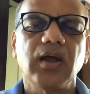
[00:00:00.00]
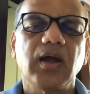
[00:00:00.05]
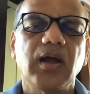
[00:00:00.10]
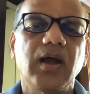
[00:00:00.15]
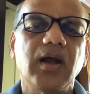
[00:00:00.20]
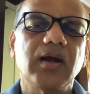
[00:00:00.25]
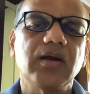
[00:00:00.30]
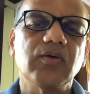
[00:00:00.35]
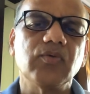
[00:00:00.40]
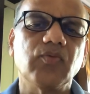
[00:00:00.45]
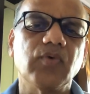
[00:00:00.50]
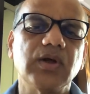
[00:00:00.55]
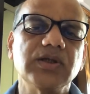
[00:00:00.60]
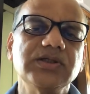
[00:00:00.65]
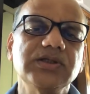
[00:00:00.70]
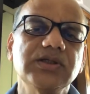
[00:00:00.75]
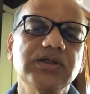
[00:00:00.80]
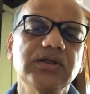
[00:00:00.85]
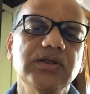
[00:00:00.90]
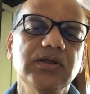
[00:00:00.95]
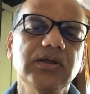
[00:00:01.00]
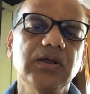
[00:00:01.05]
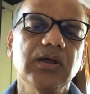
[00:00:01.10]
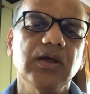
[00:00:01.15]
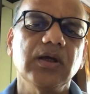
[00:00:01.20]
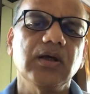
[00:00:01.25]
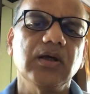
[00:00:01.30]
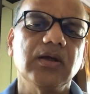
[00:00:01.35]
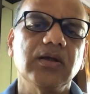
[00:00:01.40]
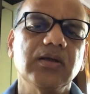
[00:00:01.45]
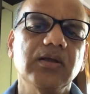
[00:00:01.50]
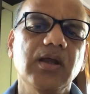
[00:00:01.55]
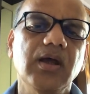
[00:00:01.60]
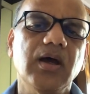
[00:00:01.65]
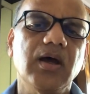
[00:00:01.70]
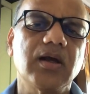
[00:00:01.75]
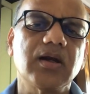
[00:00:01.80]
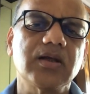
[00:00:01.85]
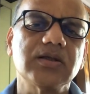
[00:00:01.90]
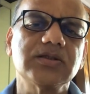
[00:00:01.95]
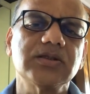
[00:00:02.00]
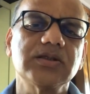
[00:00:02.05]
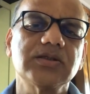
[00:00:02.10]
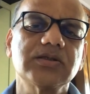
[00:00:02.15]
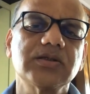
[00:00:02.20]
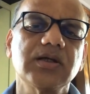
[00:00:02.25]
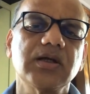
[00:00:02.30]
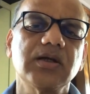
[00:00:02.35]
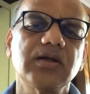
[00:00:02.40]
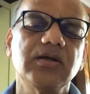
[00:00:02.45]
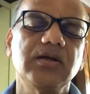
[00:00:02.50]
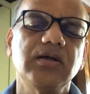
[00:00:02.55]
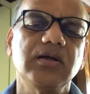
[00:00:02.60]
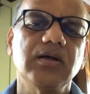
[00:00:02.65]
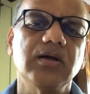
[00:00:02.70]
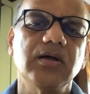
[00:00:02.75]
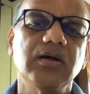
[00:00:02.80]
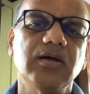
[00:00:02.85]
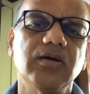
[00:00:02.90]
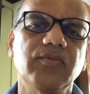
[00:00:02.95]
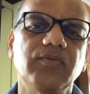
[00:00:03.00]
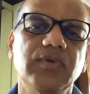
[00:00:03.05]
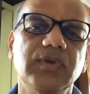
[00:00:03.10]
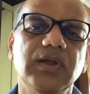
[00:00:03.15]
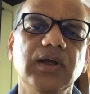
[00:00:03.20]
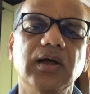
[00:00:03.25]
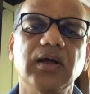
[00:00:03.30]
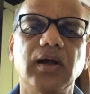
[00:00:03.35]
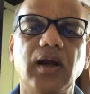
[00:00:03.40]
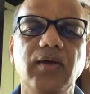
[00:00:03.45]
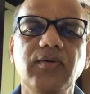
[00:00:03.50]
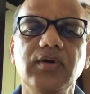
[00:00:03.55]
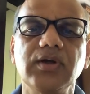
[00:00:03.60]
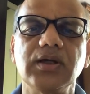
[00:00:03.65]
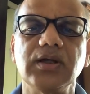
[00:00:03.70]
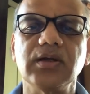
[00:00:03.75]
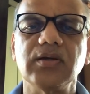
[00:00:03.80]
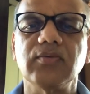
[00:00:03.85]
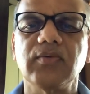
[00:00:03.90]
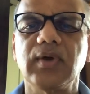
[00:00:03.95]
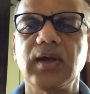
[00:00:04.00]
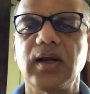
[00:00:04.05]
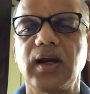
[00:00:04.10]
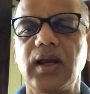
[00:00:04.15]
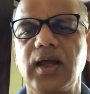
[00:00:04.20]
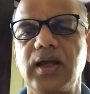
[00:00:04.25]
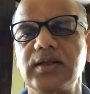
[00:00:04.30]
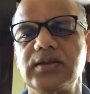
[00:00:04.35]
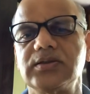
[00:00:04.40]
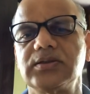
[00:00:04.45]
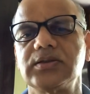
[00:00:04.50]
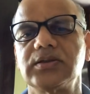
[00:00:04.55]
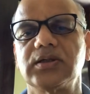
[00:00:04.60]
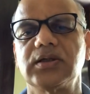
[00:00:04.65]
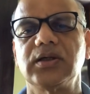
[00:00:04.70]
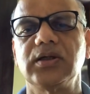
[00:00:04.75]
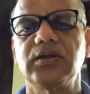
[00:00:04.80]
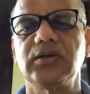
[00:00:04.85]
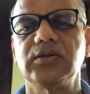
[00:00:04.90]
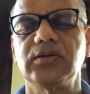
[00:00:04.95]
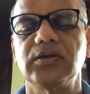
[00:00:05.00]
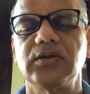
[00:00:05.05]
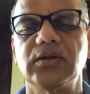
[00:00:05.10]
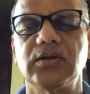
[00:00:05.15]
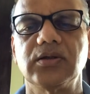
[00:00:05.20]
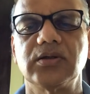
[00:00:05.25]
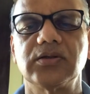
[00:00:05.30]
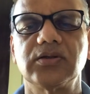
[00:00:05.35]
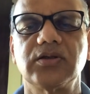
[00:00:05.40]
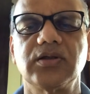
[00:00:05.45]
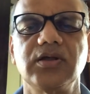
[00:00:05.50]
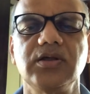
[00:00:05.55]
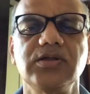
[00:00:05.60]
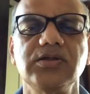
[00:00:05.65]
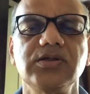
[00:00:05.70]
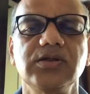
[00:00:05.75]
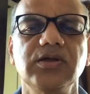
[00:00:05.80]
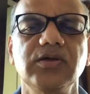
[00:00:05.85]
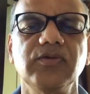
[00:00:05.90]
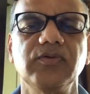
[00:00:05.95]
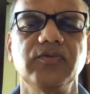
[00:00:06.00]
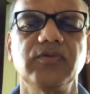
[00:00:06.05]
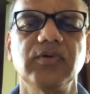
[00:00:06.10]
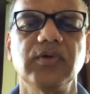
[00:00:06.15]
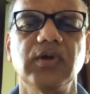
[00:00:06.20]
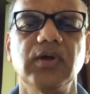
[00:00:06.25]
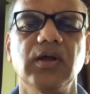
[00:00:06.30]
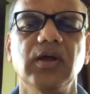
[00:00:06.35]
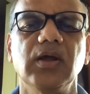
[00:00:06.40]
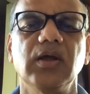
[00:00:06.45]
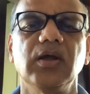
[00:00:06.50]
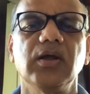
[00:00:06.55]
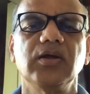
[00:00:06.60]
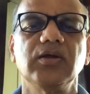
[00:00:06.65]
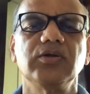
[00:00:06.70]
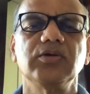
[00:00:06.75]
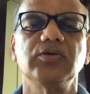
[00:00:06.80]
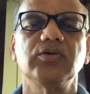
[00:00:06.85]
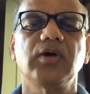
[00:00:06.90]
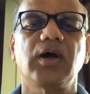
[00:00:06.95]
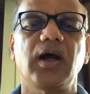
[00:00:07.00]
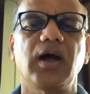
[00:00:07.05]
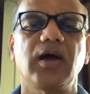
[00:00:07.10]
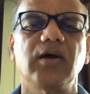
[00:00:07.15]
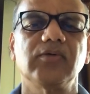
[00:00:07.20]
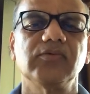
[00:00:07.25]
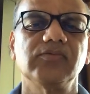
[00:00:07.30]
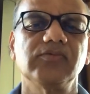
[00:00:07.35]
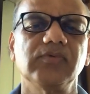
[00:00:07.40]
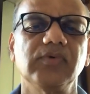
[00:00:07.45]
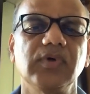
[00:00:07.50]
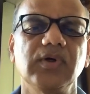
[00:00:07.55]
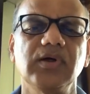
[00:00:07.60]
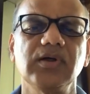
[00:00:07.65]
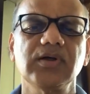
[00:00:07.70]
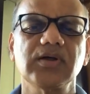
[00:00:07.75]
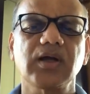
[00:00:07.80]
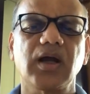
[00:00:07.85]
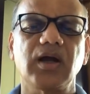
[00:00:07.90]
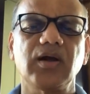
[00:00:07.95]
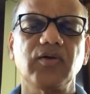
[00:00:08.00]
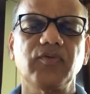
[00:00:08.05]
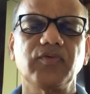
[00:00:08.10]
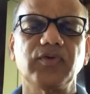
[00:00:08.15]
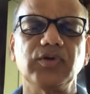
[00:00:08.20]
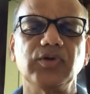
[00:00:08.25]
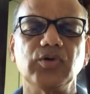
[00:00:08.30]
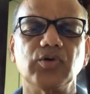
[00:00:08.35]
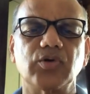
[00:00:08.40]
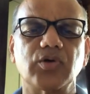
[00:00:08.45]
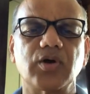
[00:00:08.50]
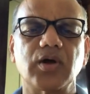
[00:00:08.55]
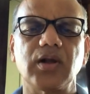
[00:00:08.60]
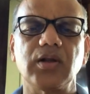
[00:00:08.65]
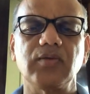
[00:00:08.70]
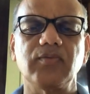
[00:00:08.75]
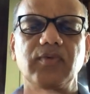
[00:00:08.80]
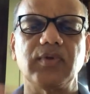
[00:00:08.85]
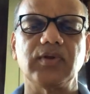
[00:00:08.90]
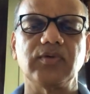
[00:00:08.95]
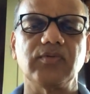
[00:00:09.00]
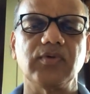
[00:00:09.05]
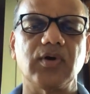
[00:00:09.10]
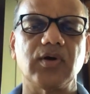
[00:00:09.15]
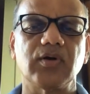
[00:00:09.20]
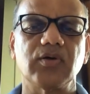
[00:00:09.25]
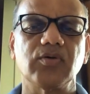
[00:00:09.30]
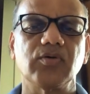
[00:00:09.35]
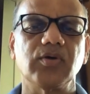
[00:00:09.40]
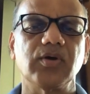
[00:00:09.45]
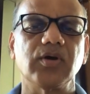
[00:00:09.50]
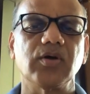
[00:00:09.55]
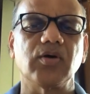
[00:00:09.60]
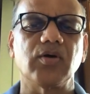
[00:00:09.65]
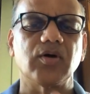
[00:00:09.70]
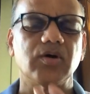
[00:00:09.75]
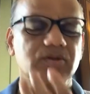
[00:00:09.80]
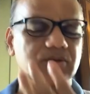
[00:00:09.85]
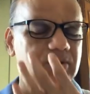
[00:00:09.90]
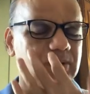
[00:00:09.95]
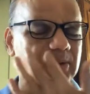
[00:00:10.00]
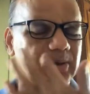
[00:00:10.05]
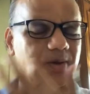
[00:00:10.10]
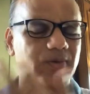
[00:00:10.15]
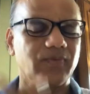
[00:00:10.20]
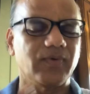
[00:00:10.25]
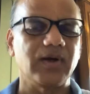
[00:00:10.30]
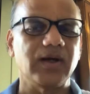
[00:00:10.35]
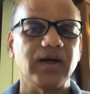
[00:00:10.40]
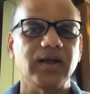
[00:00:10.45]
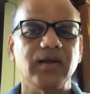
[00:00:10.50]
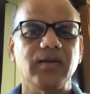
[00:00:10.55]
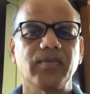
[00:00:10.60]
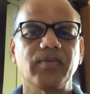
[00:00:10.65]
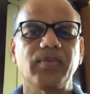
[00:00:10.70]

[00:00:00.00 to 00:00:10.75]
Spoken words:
and 1G, they are assisted with the gravity, whereas in 3G you have kind of a neutral when you are doing horizontal welding.